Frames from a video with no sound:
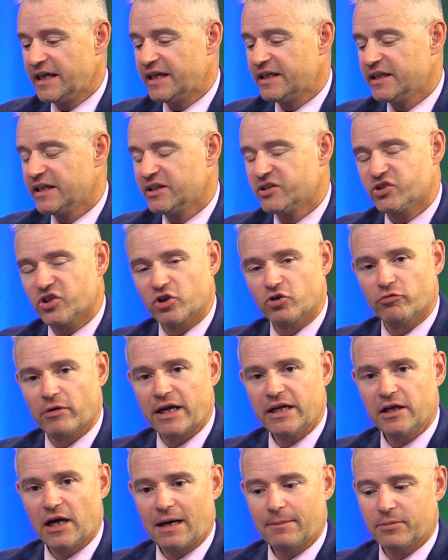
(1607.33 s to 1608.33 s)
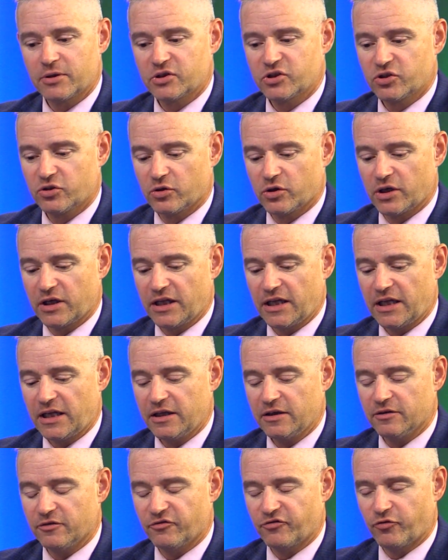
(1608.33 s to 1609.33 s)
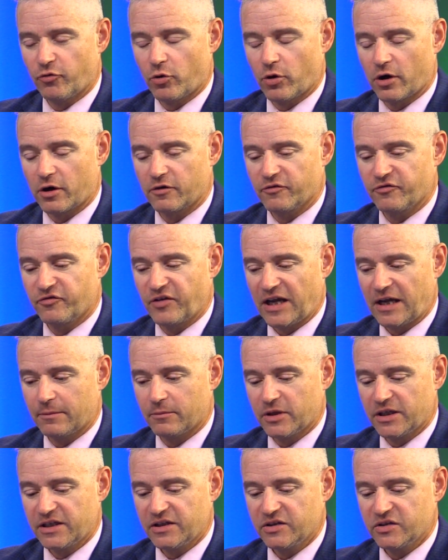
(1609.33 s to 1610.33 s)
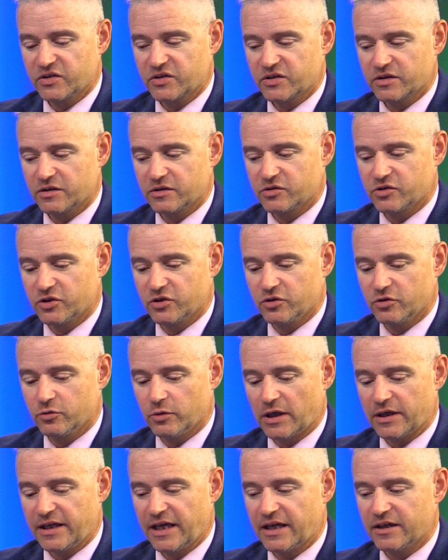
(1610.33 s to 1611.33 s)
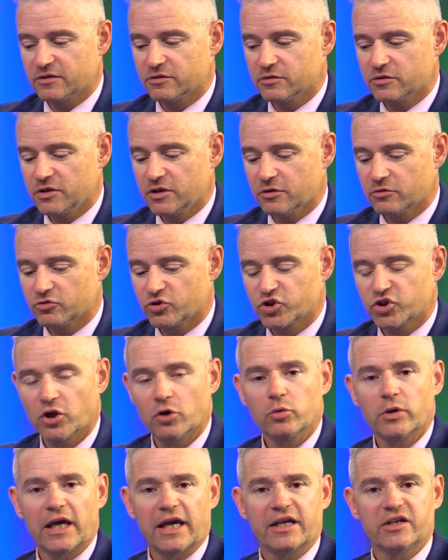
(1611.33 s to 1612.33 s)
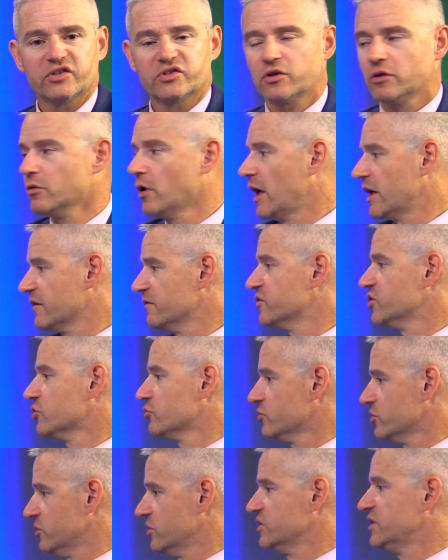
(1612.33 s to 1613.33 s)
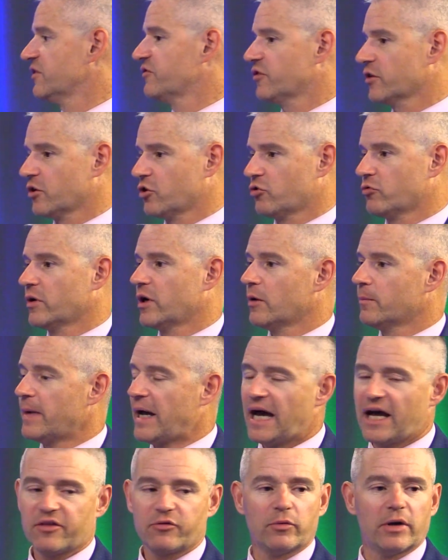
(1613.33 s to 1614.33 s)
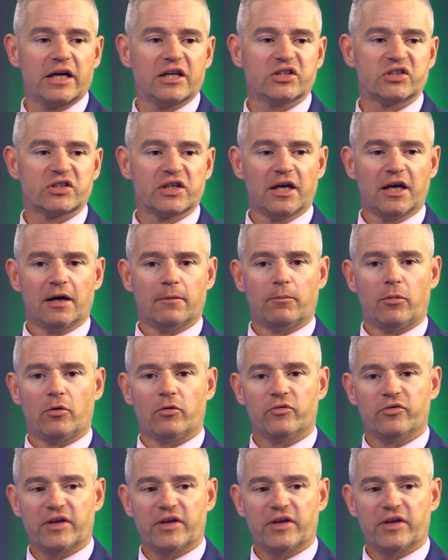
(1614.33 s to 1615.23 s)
It, it's a great opportunity for families to again, you know, showcase a lot of di- different career pathways, both